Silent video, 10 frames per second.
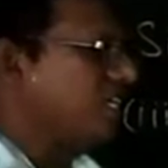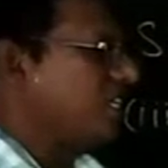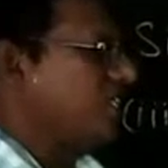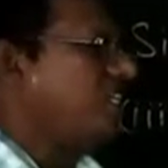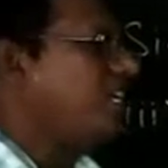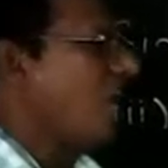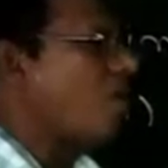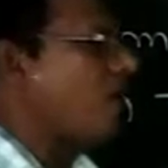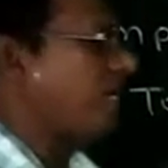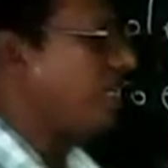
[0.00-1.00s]
See
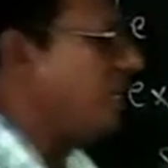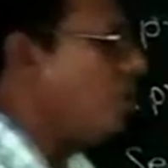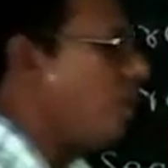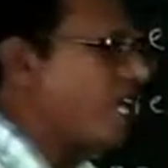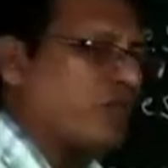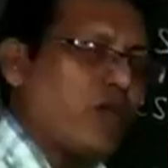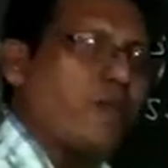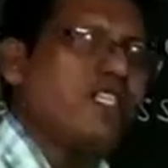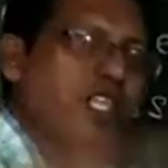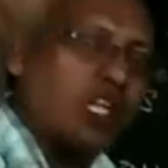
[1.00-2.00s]
our team plays well
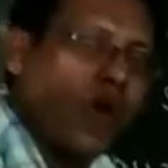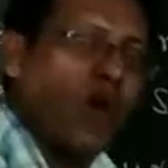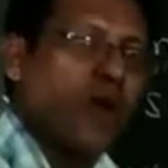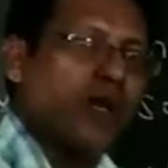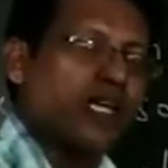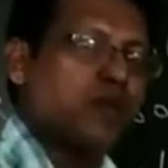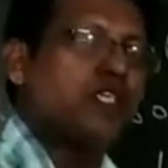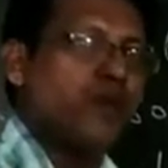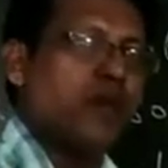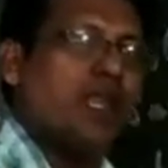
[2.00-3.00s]
means now our team
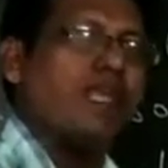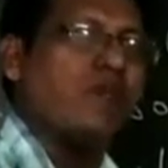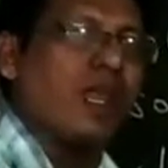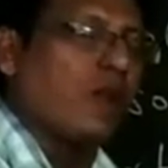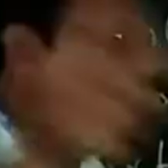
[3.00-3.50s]
is playing well.